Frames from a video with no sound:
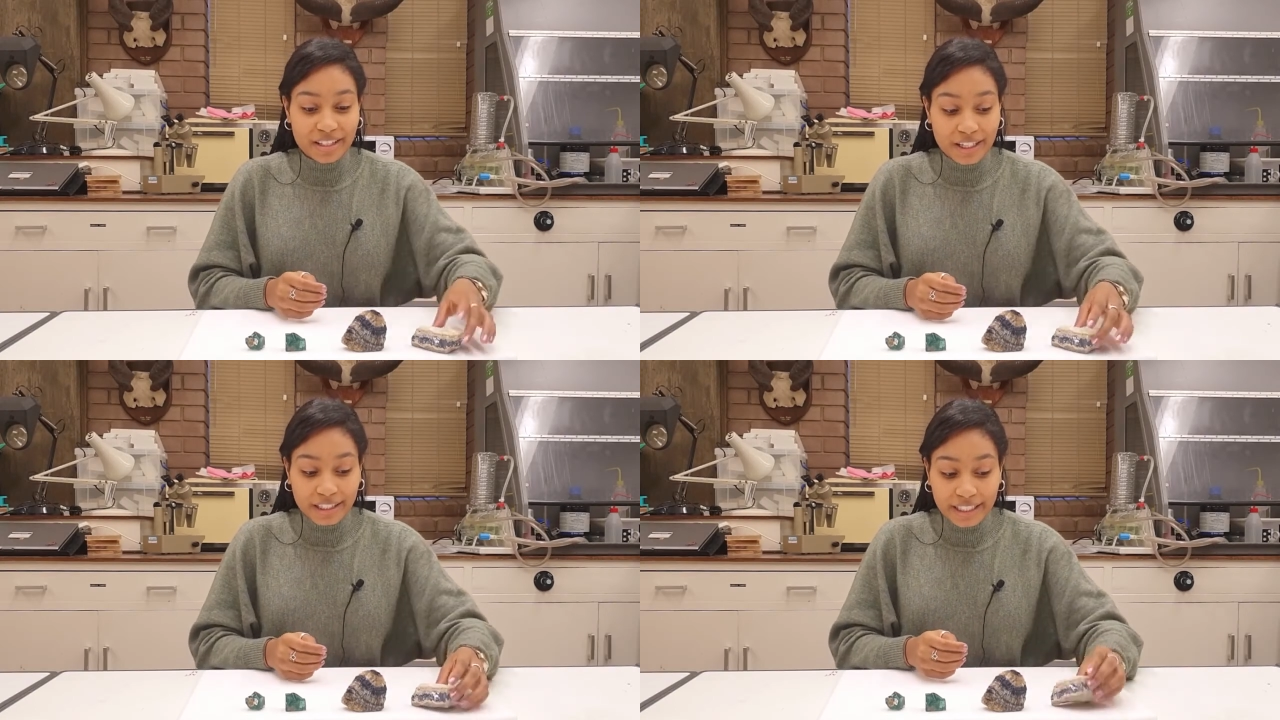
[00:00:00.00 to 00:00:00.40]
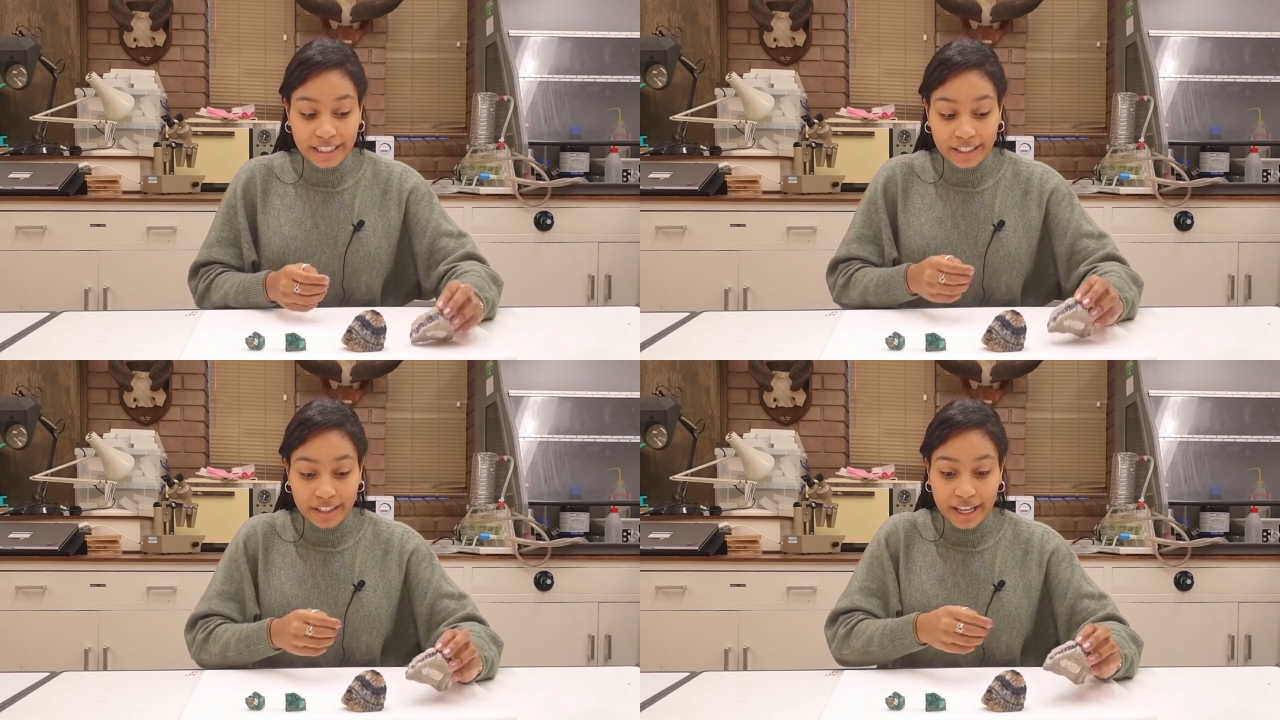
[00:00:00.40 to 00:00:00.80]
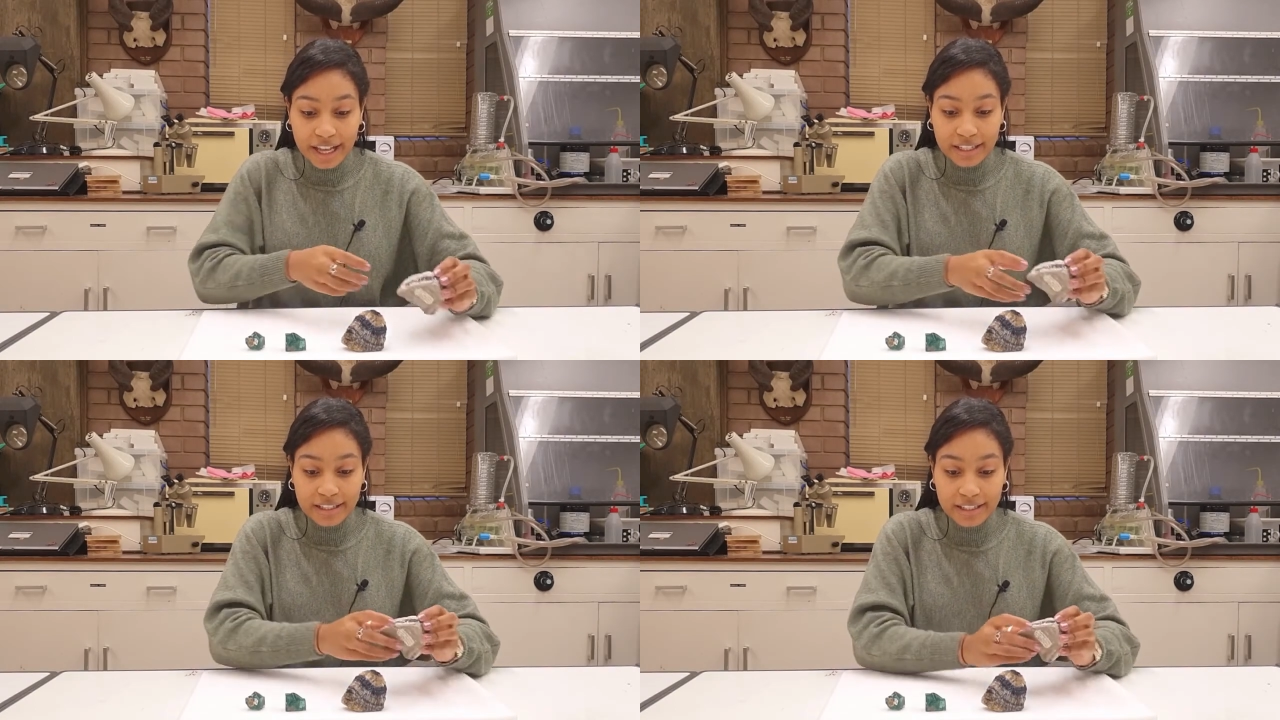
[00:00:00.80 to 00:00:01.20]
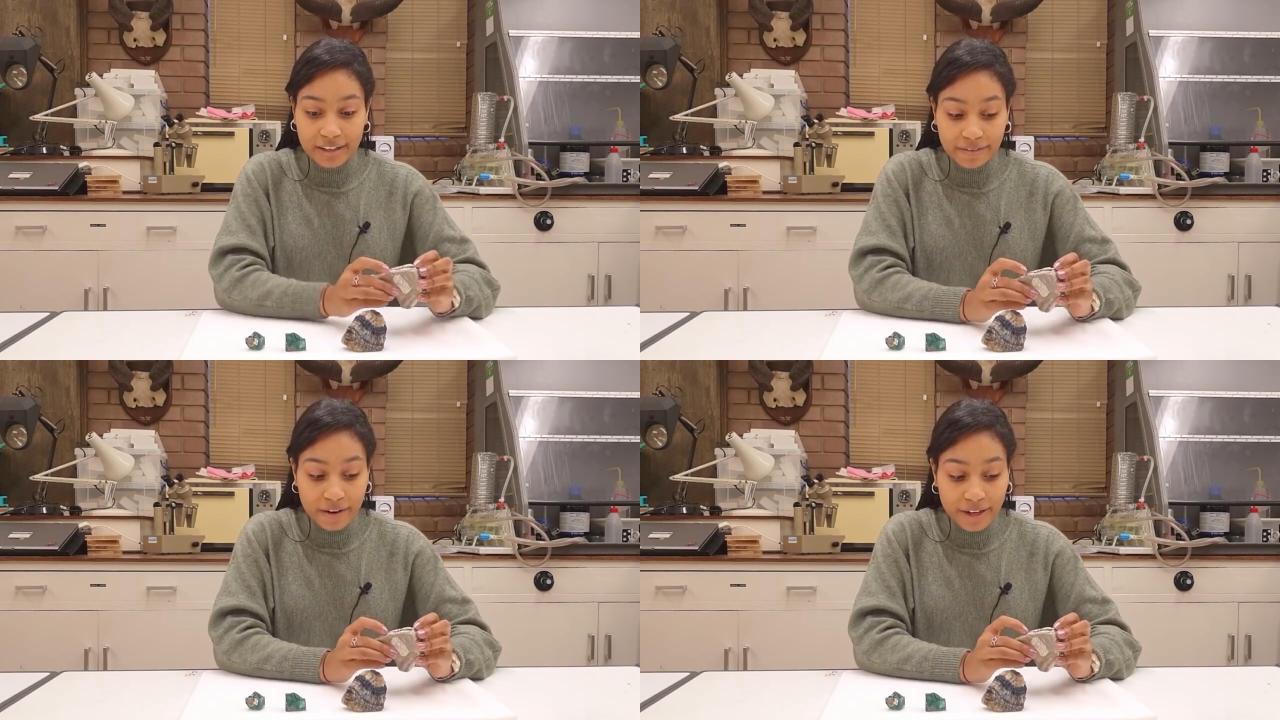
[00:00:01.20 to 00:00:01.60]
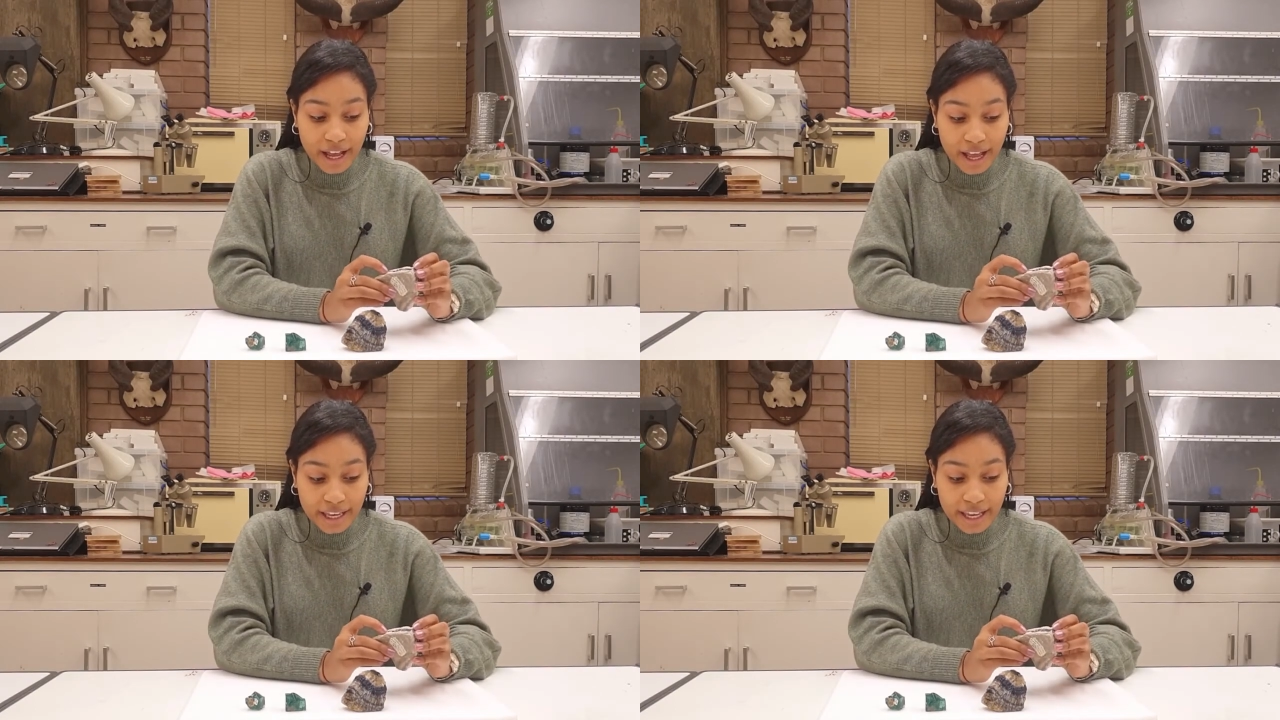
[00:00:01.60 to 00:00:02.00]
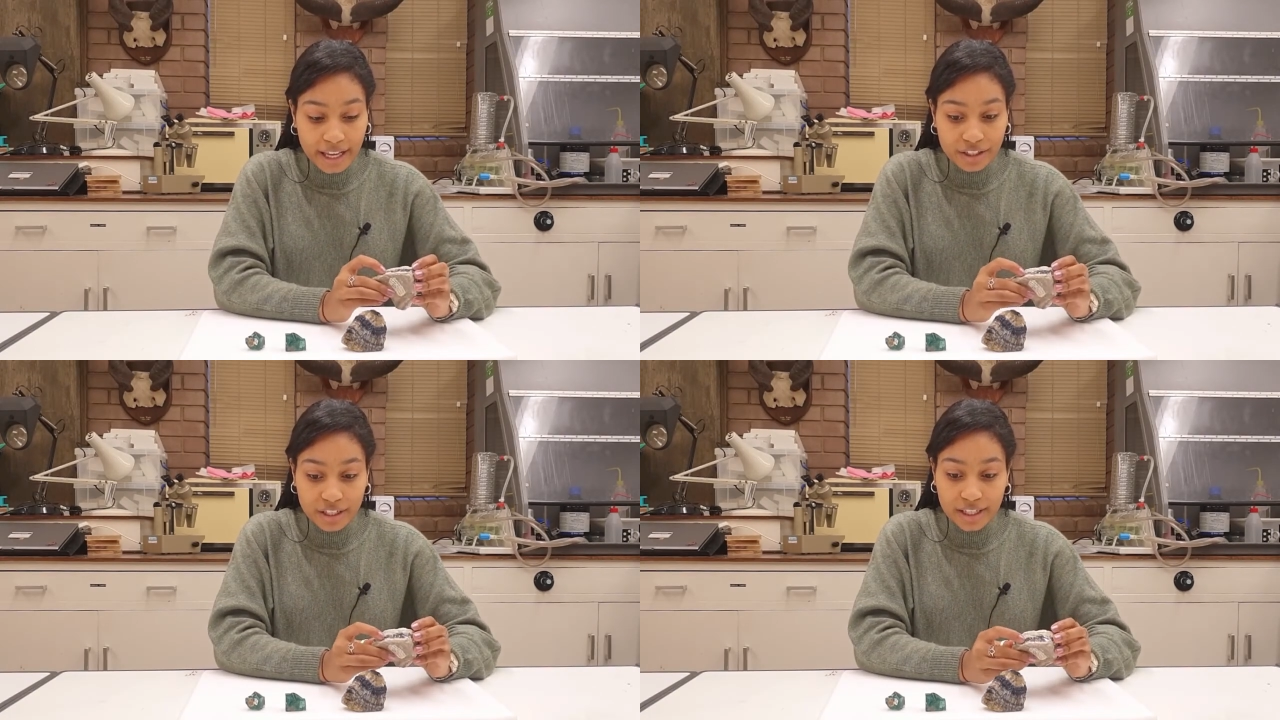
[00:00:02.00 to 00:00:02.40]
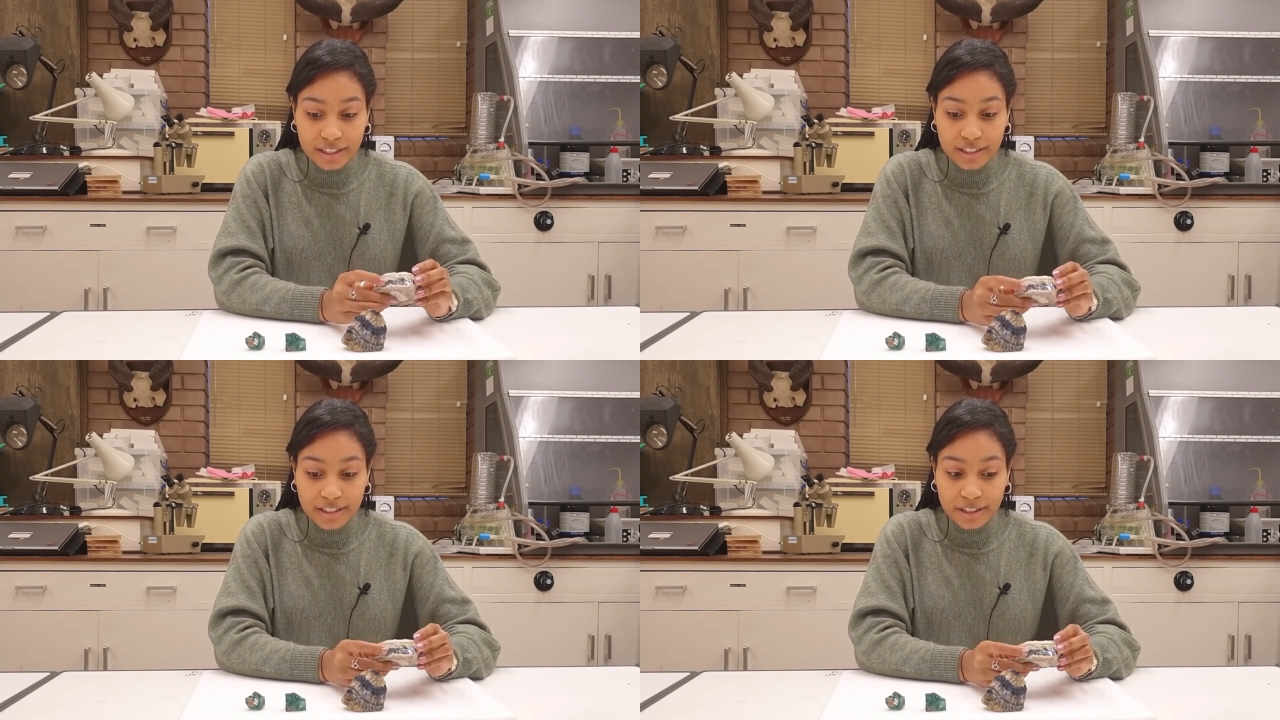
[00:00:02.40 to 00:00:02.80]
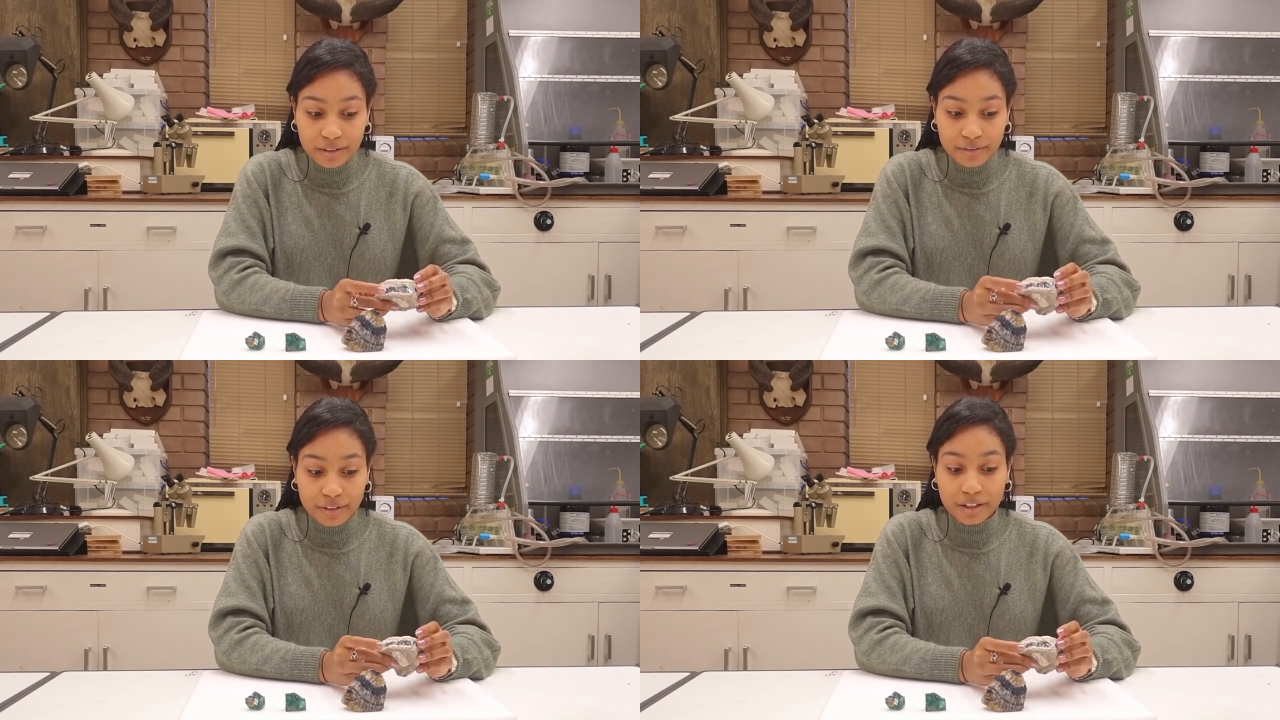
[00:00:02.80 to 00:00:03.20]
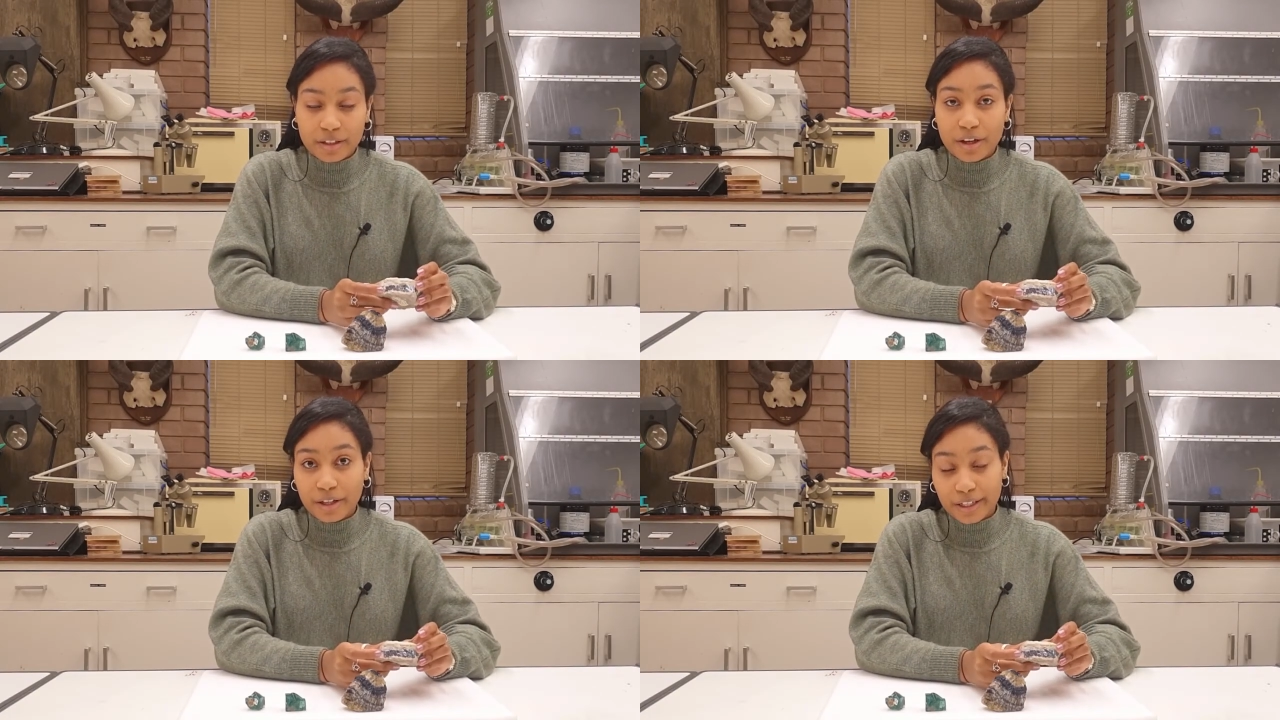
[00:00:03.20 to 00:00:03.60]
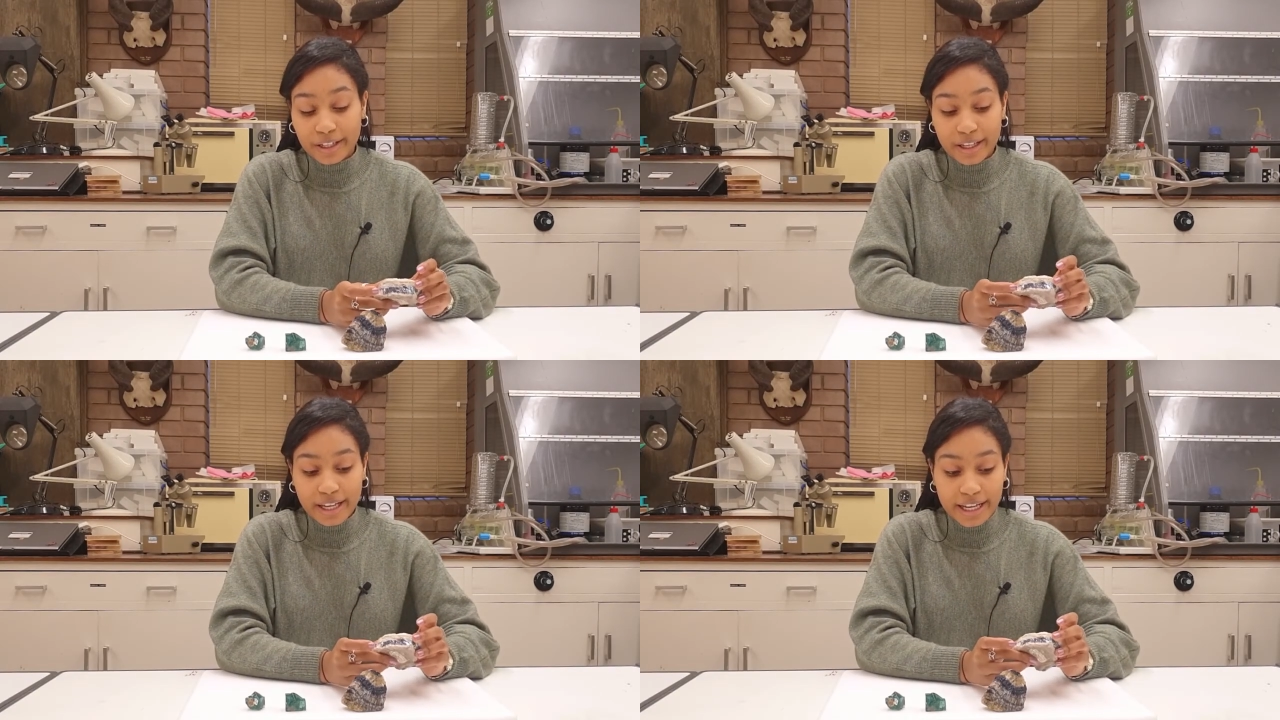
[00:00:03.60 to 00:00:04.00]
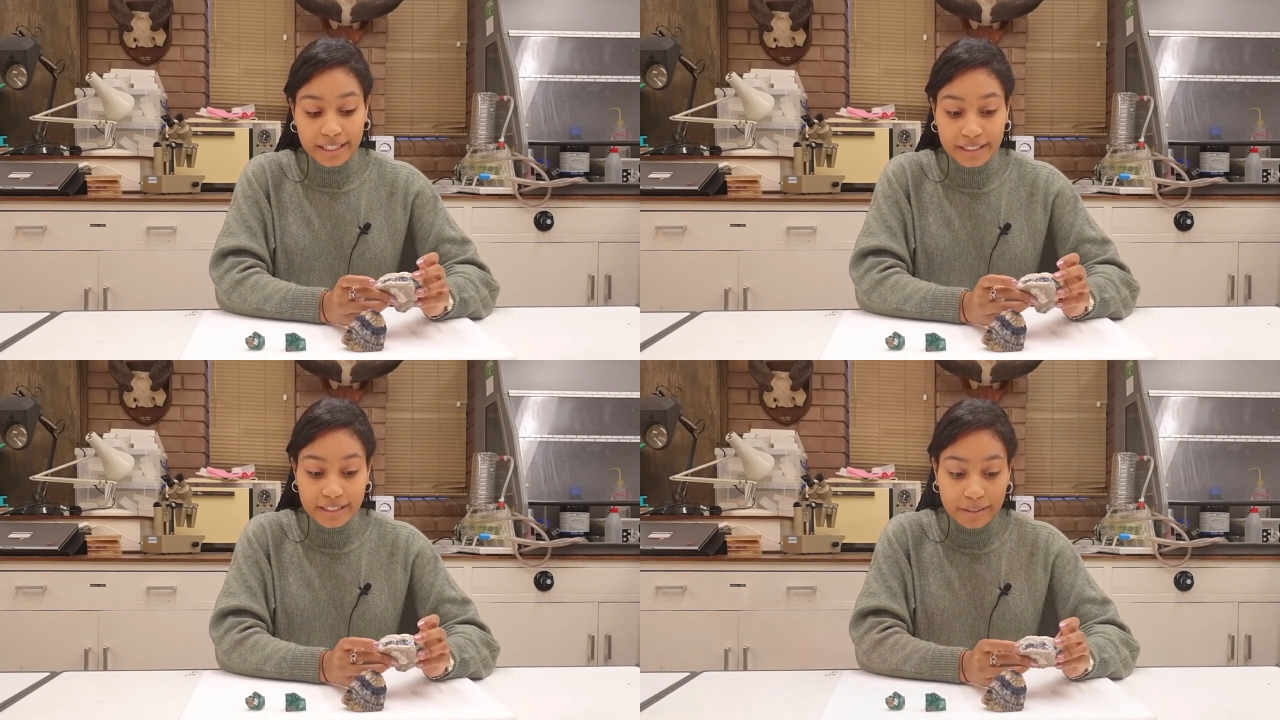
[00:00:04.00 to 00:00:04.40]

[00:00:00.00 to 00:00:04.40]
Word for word: galena has a very eye-catching silver colour and a